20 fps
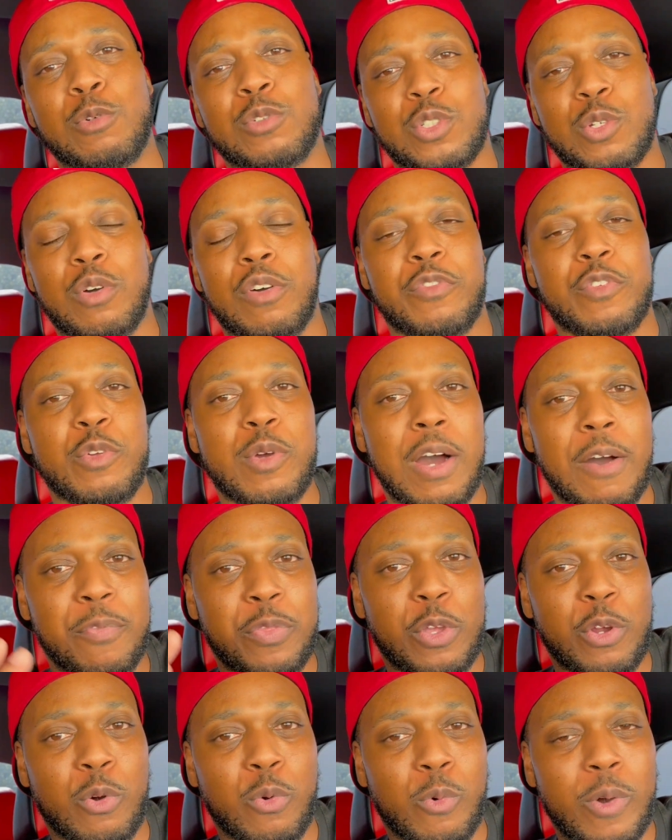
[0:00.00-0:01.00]
So if you're out
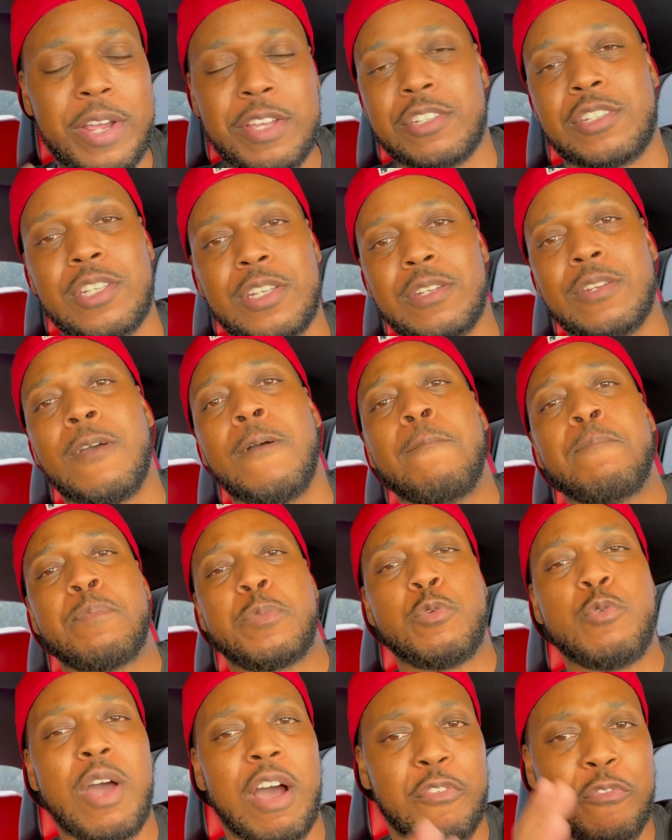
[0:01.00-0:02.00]
there racing,
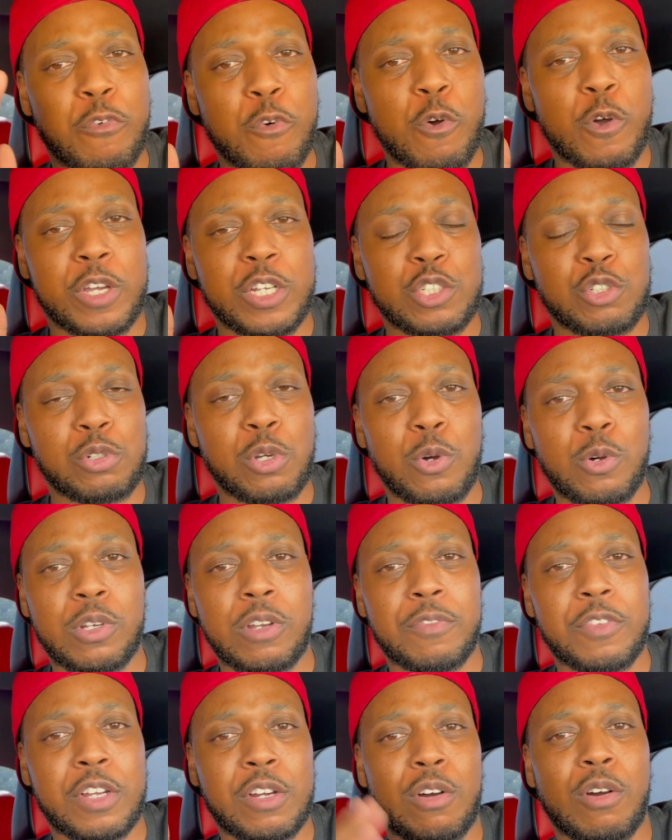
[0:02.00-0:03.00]
you have full control of
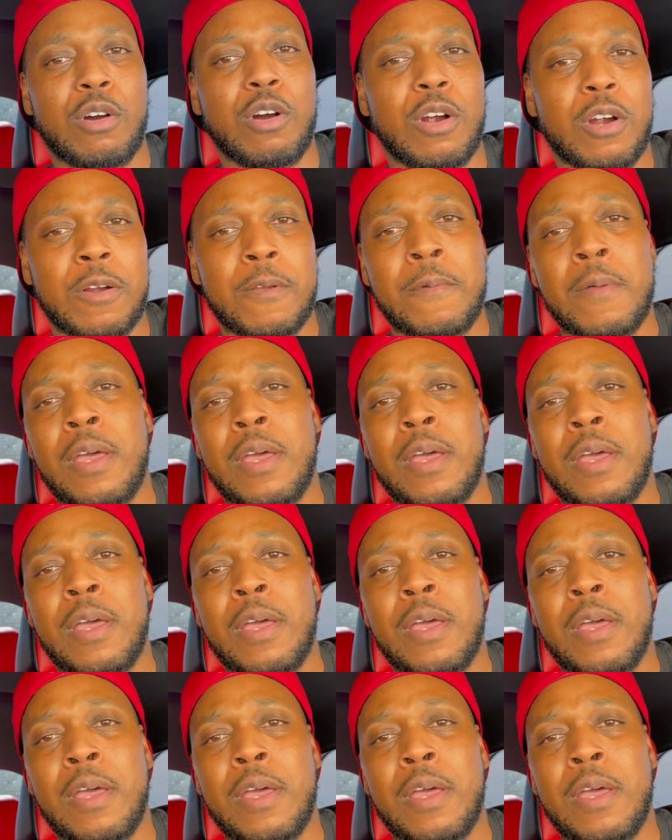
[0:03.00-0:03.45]
the car.